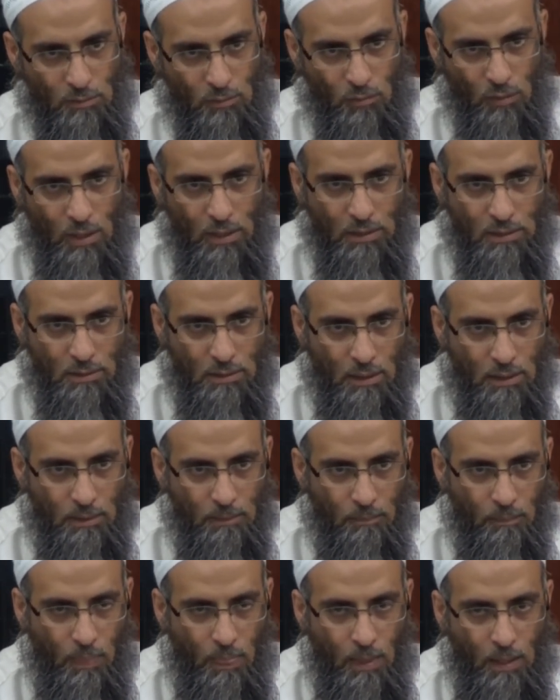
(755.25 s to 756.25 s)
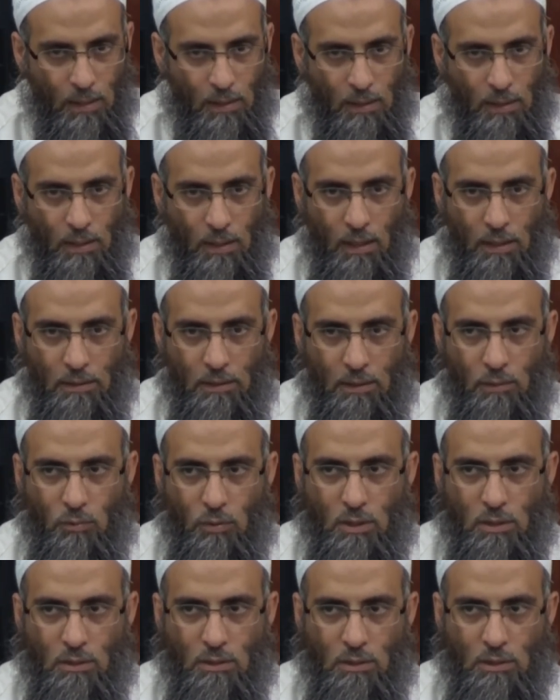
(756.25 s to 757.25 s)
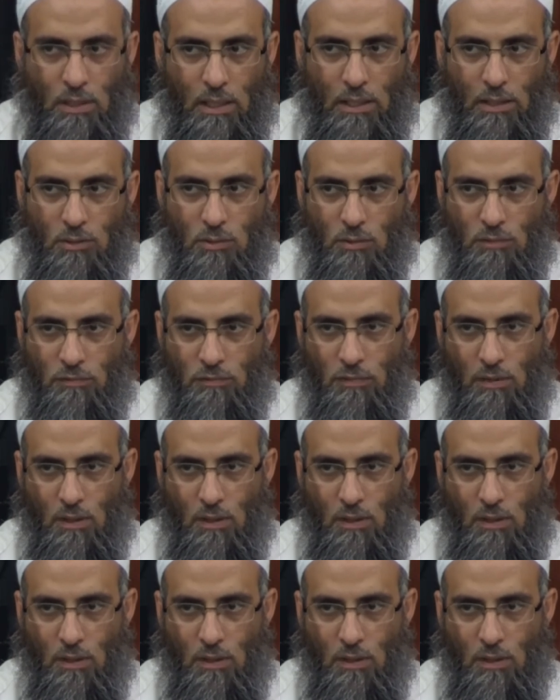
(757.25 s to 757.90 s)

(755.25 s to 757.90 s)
Why is that? I think we are in the age of,